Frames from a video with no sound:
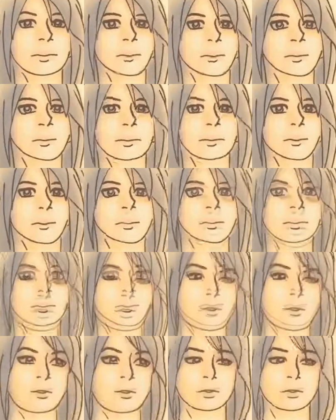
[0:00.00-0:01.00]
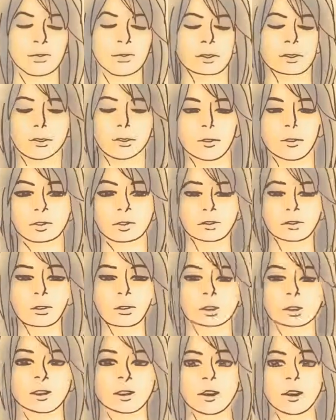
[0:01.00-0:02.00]
This isn't my first time.
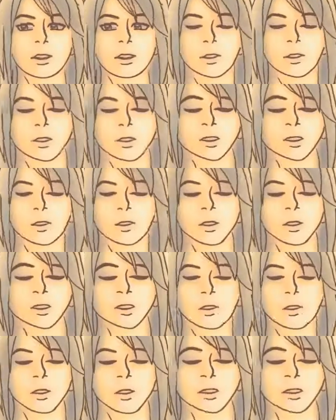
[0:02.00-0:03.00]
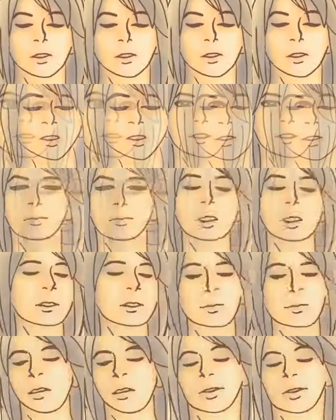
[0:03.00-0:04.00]
Oh, that's kind of worrying.
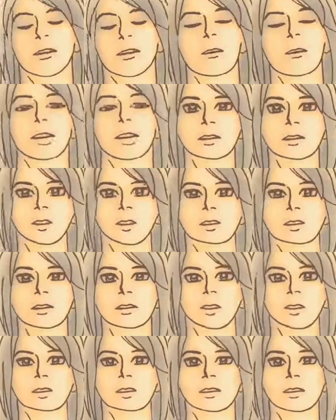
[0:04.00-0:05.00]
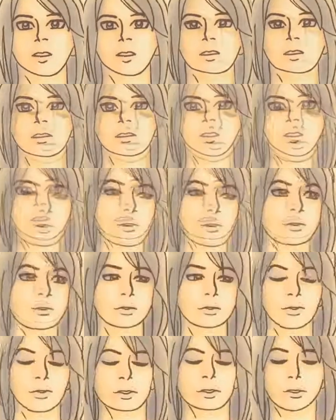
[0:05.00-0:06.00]
Sorry, your business is your business.
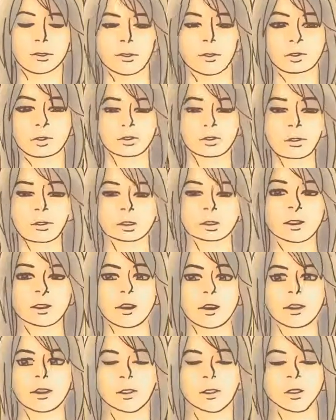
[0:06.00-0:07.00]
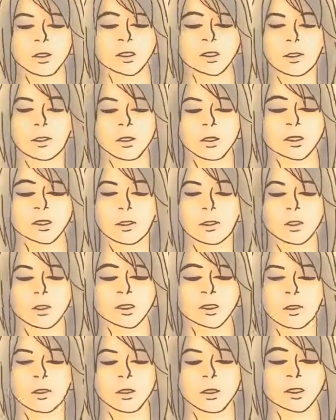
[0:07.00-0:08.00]
We took precautions anyway, so we're probably
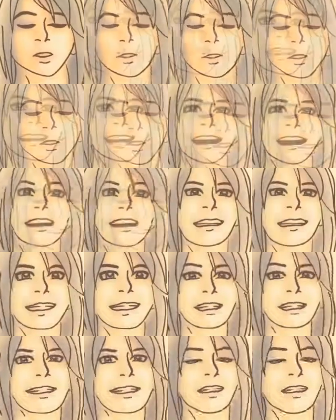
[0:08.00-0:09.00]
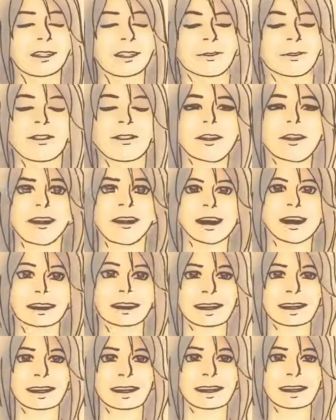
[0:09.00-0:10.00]
fine. I thought as much. I guess what I'm trying to
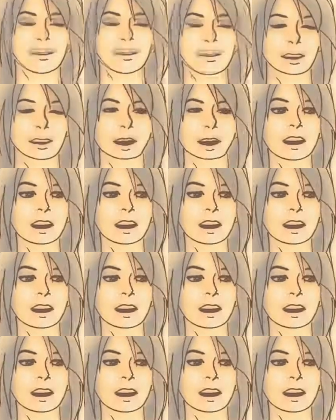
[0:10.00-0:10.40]
say is